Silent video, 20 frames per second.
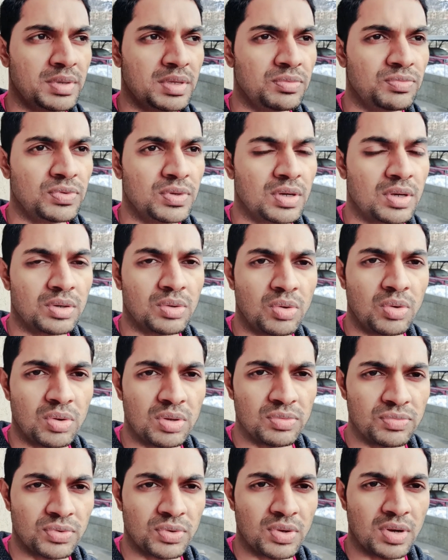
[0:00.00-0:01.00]
If you are
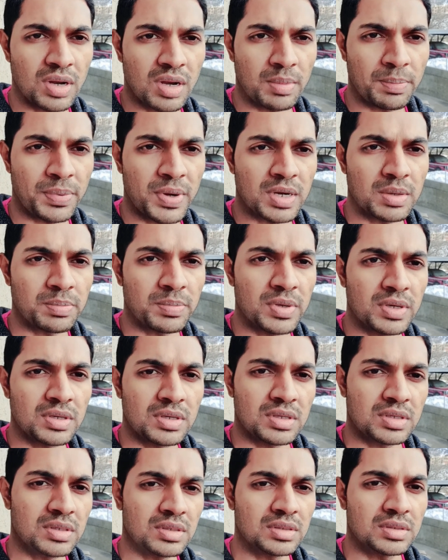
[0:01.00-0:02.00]
going for an apartment,